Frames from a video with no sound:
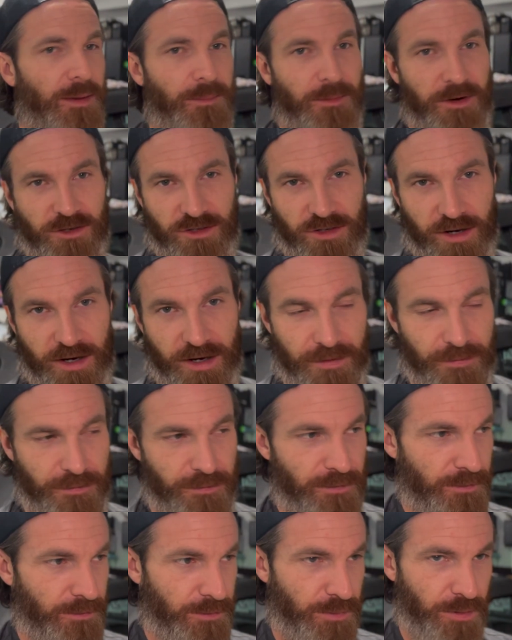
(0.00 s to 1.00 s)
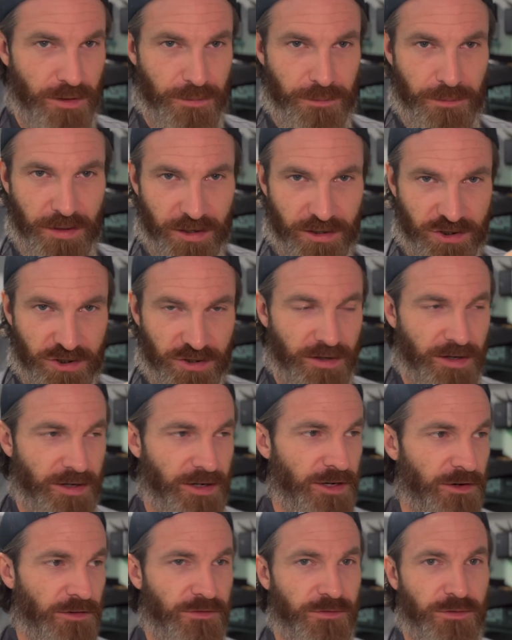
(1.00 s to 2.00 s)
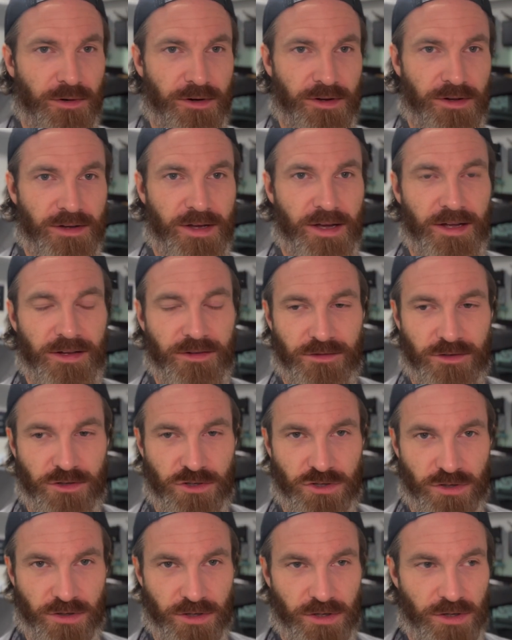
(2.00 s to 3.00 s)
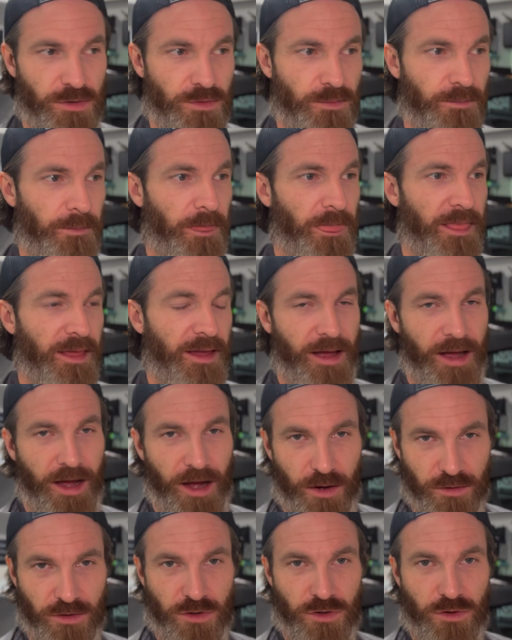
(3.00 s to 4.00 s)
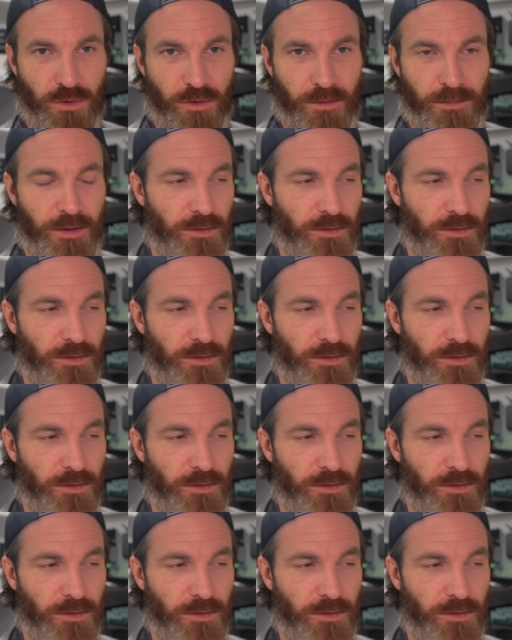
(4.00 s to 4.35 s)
I'm going to try to put a picture in here for you guys to show you how you go